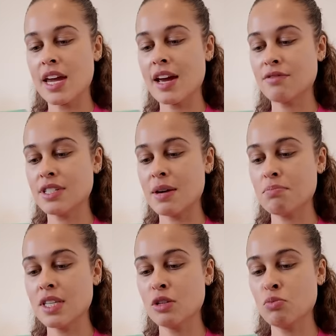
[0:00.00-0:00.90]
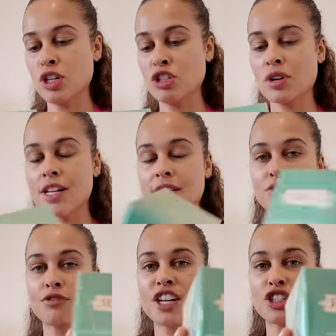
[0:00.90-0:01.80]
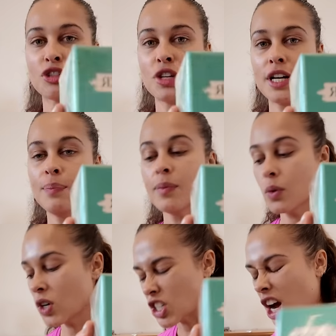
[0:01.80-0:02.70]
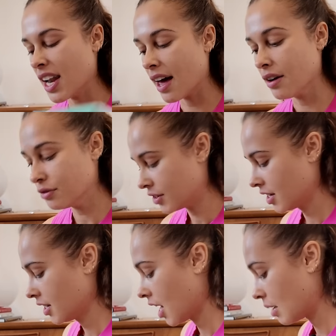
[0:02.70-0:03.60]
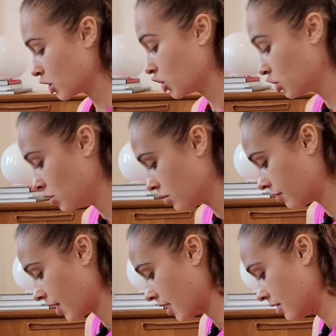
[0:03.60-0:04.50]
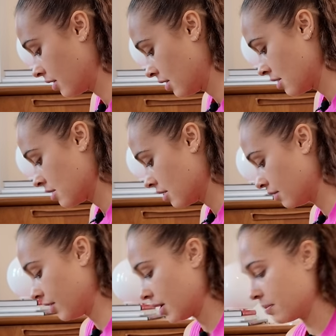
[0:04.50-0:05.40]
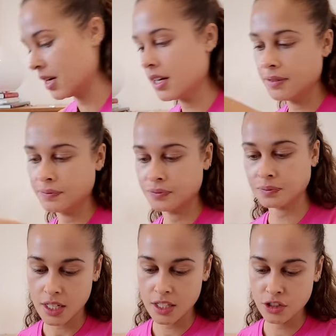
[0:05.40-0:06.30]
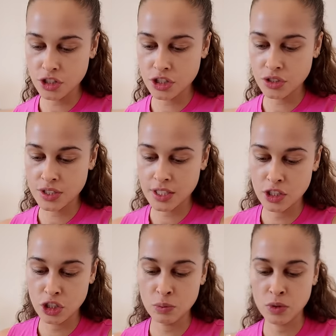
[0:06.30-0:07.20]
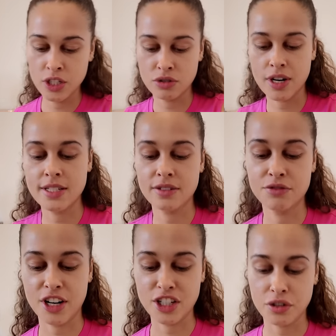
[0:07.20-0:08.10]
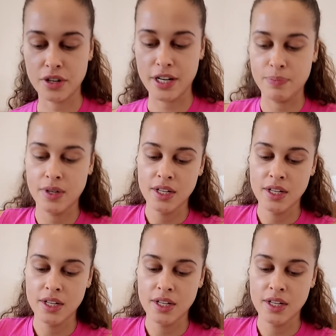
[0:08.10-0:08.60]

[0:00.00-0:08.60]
They have sent me the moisturizing fresh cream, which I love. I'm a huge fan of La Mer. Introducing the new moisturizing fresh cream.